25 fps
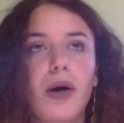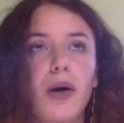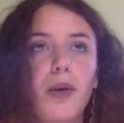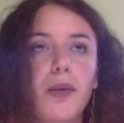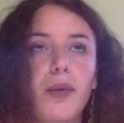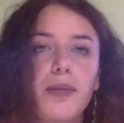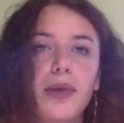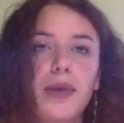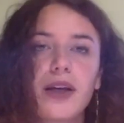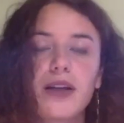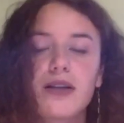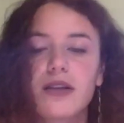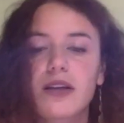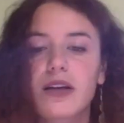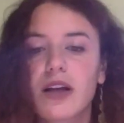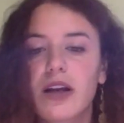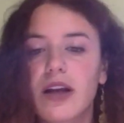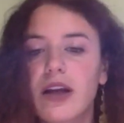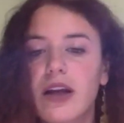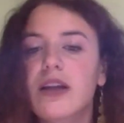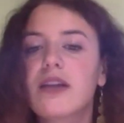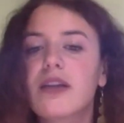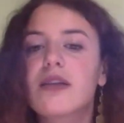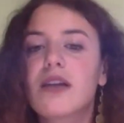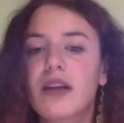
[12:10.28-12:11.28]

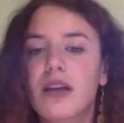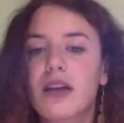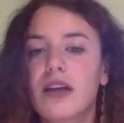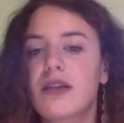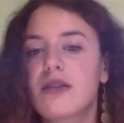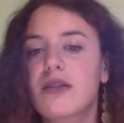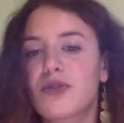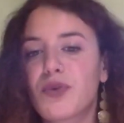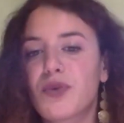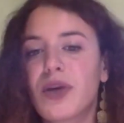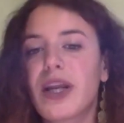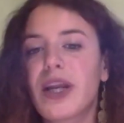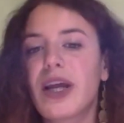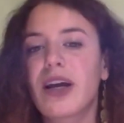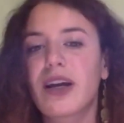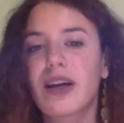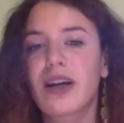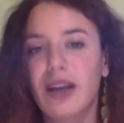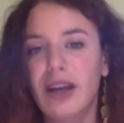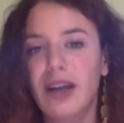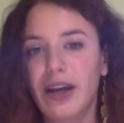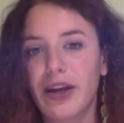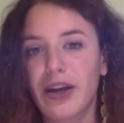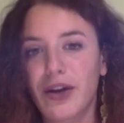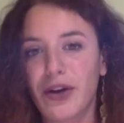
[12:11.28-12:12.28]
Basically, it's really
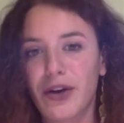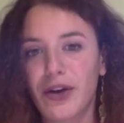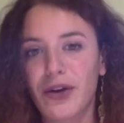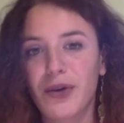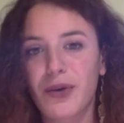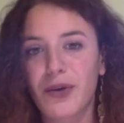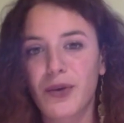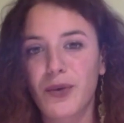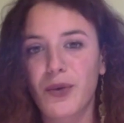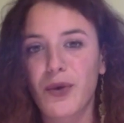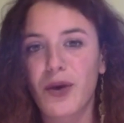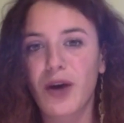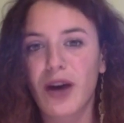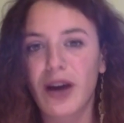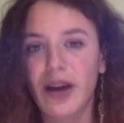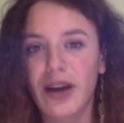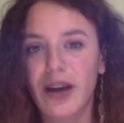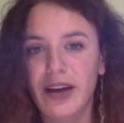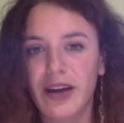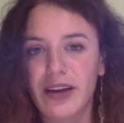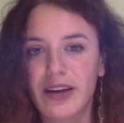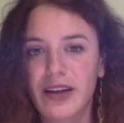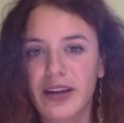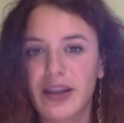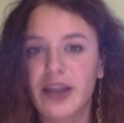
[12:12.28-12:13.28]
unclear why
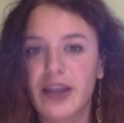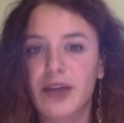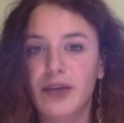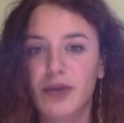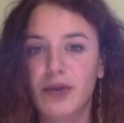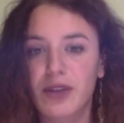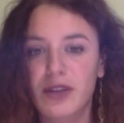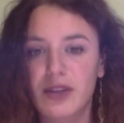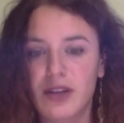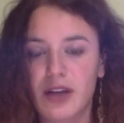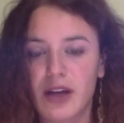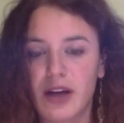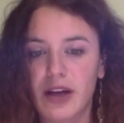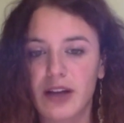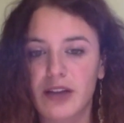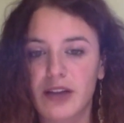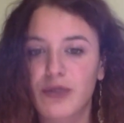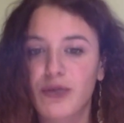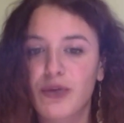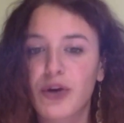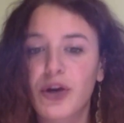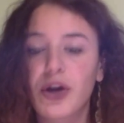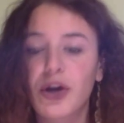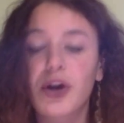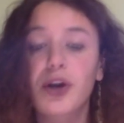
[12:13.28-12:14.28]
he resigned.
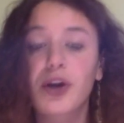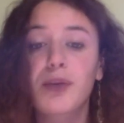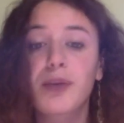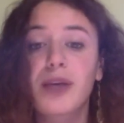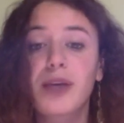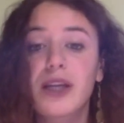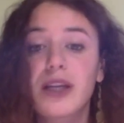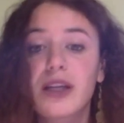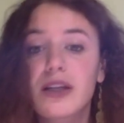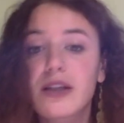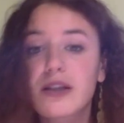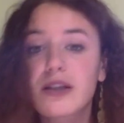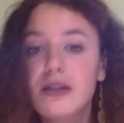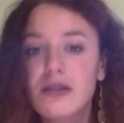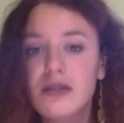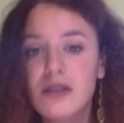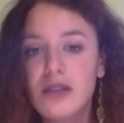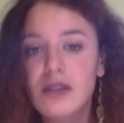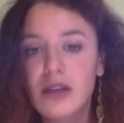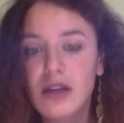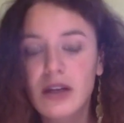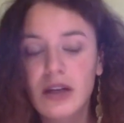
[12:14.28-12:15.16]
For Armenians,